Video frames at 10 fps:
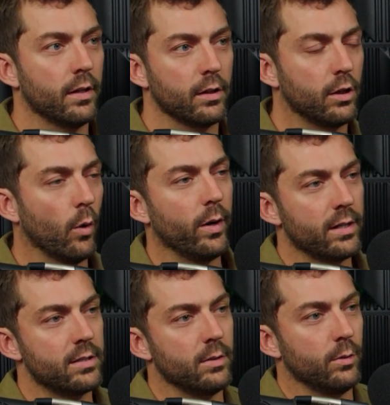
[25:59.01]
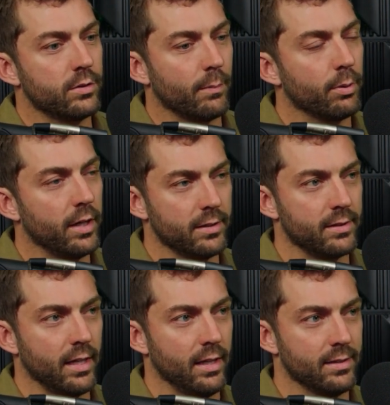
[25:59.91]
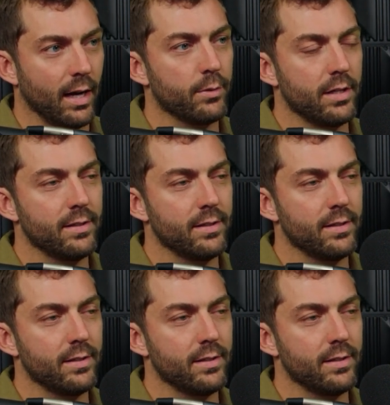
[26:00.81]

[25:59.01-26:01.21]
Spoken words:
Going to someplace in Southeast